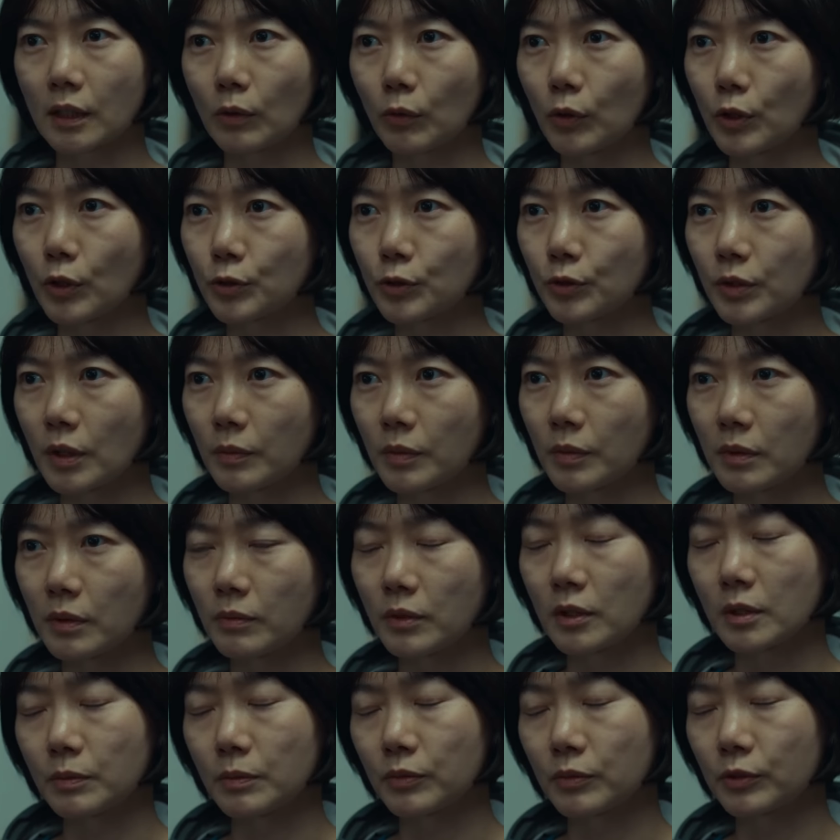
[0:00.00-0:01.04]
decide to put a
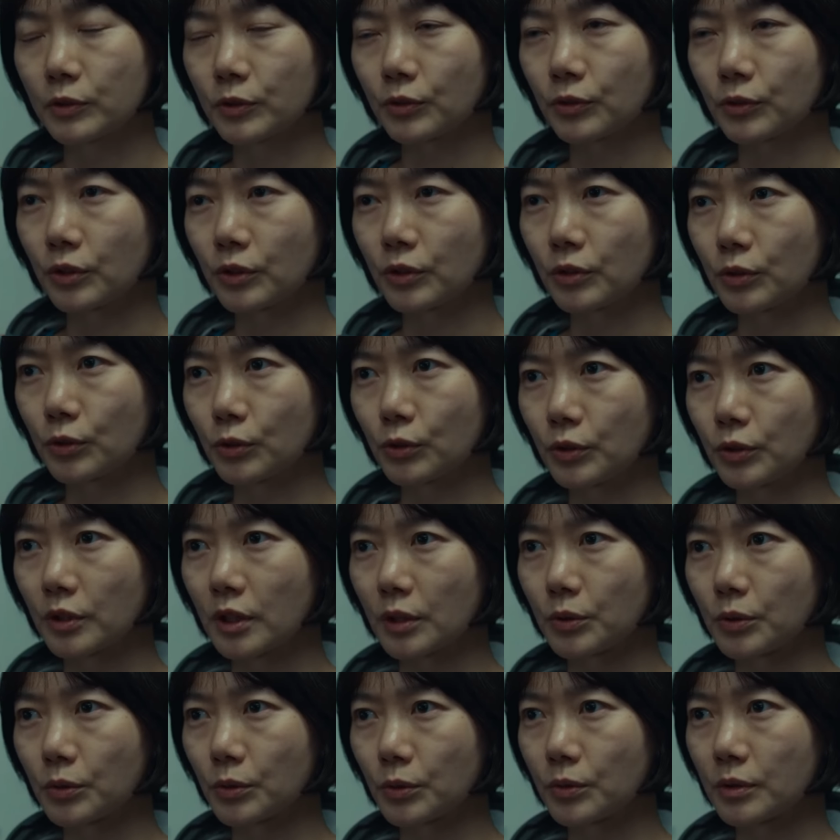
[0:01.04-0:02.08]
capsule in the
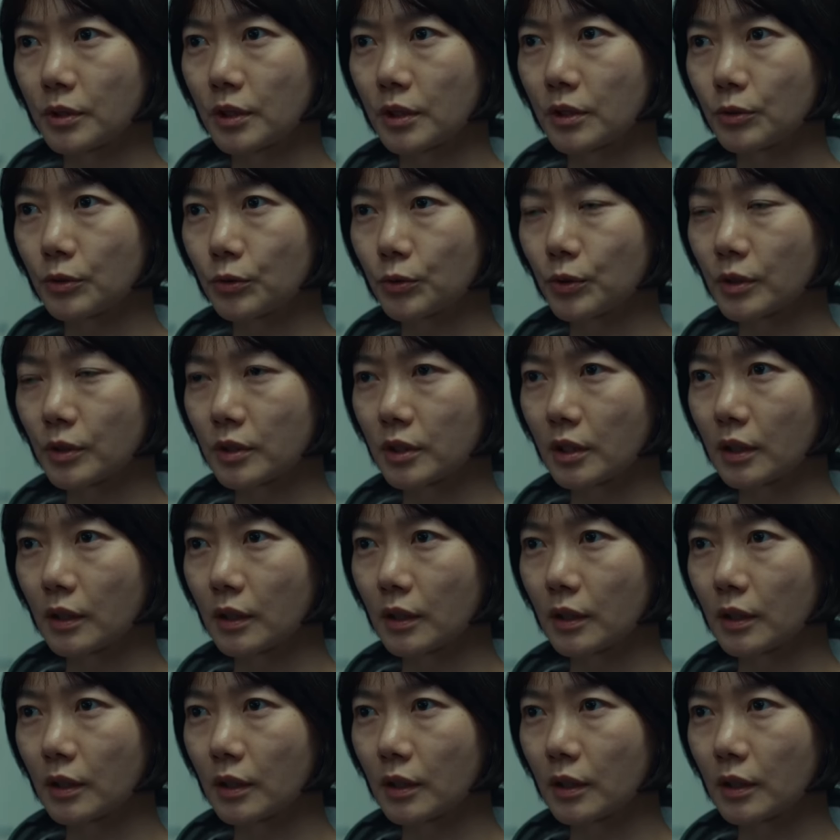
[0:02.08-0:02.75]
hallway as bait